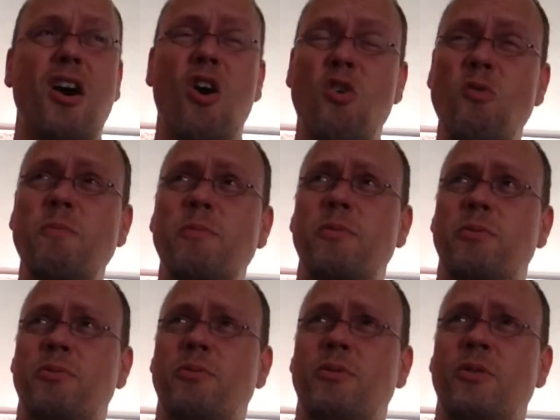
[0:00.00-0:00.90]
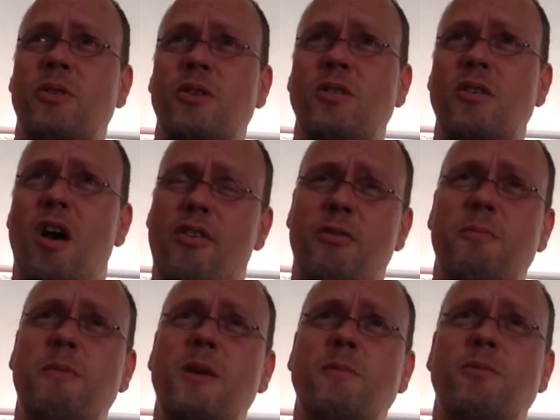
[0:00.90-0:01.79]
hope other
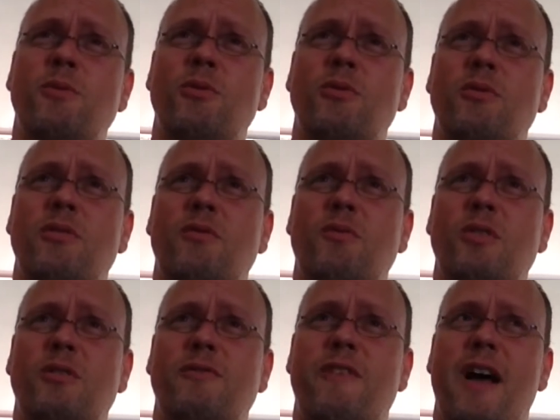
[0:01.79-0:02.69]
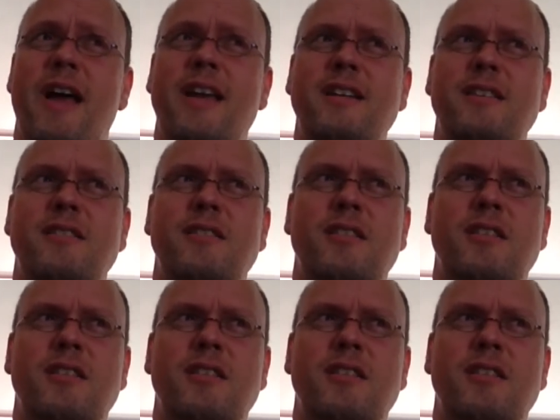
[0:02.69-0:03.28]
people will find